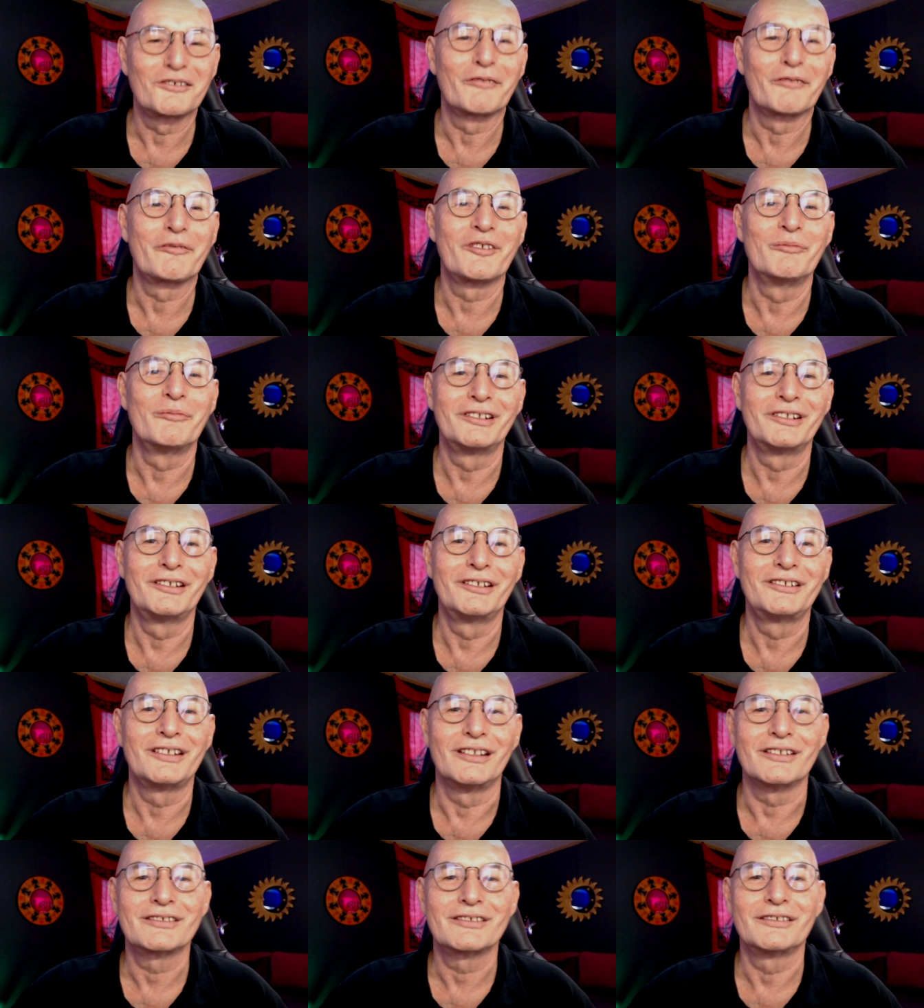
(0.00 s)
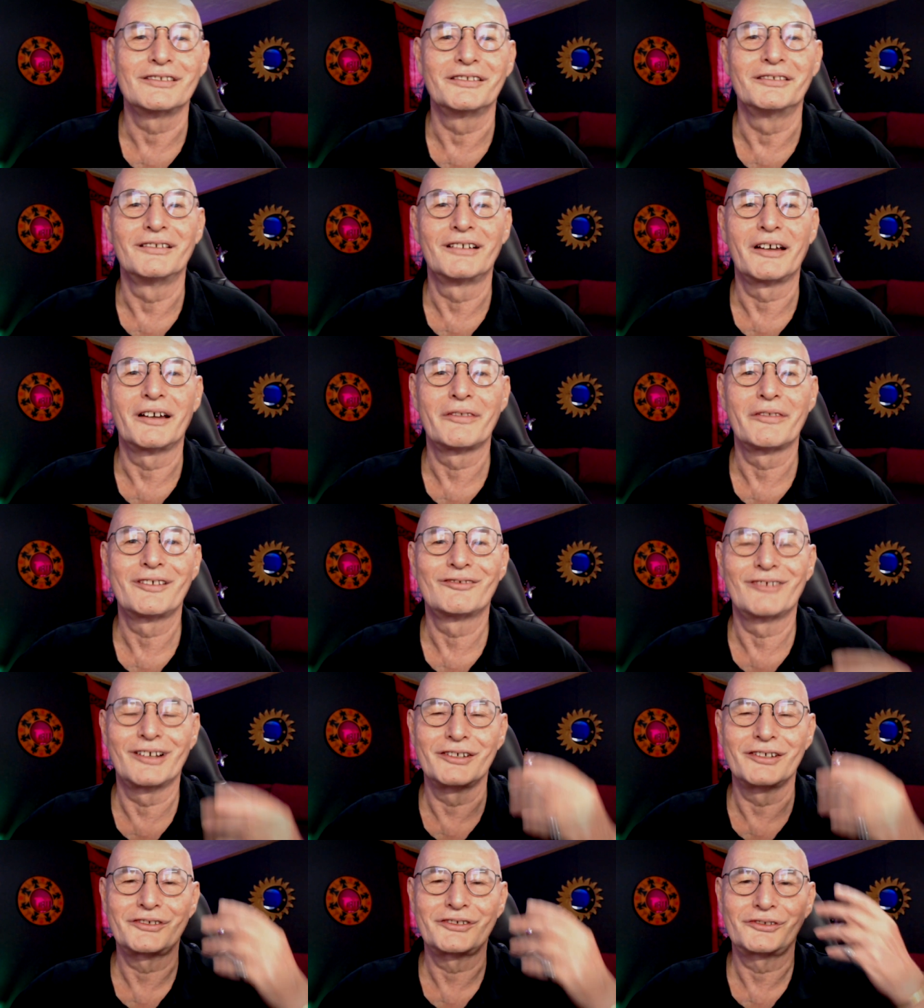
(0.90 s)
of the meditation you know
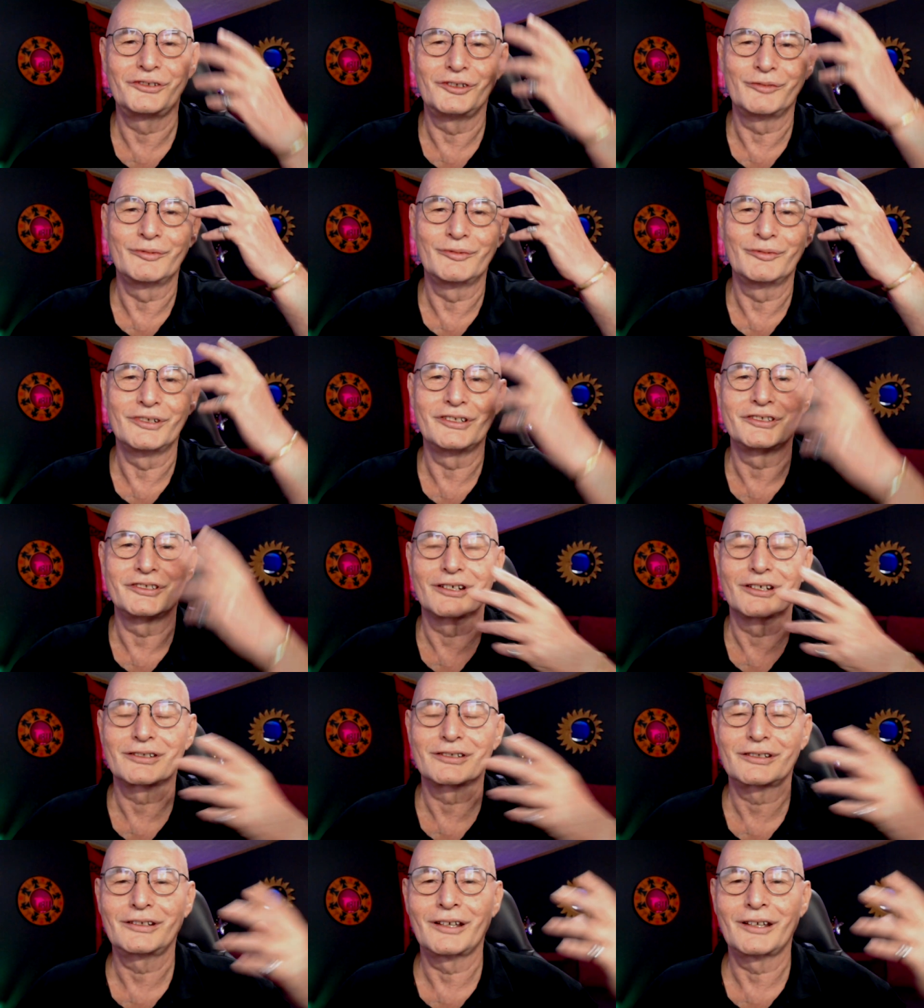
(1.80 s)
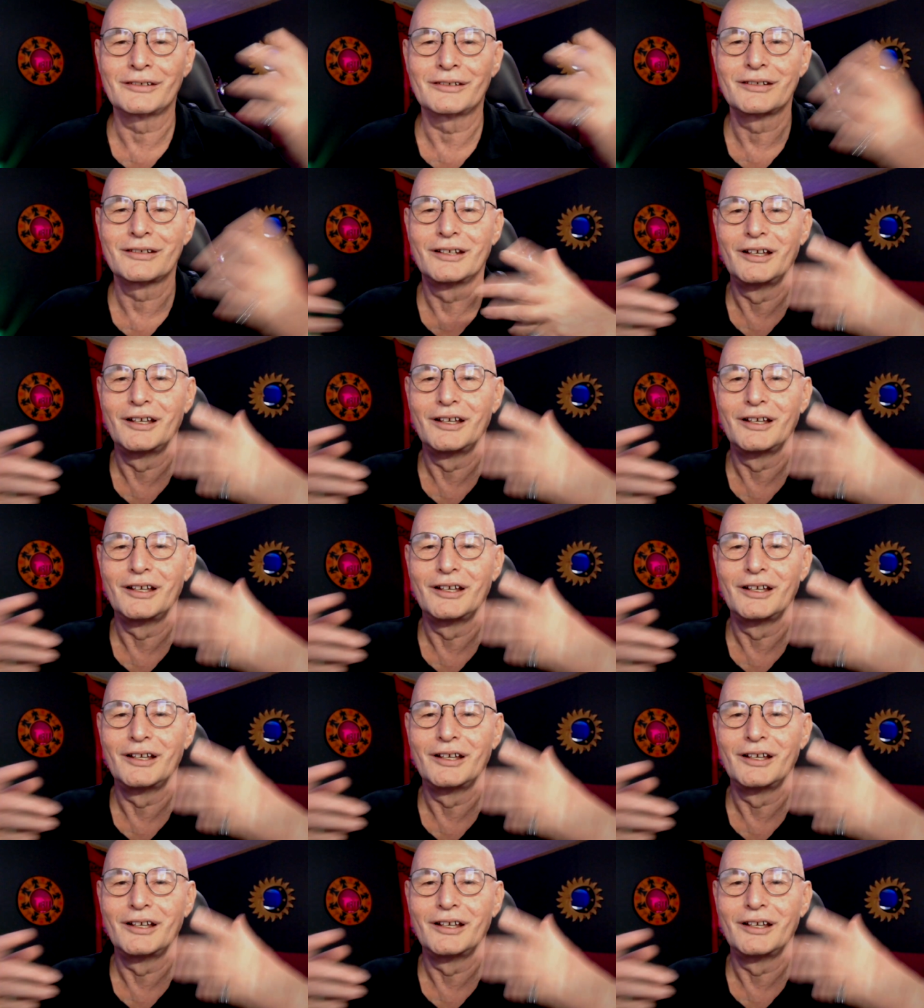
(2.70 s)
otherwise you will just get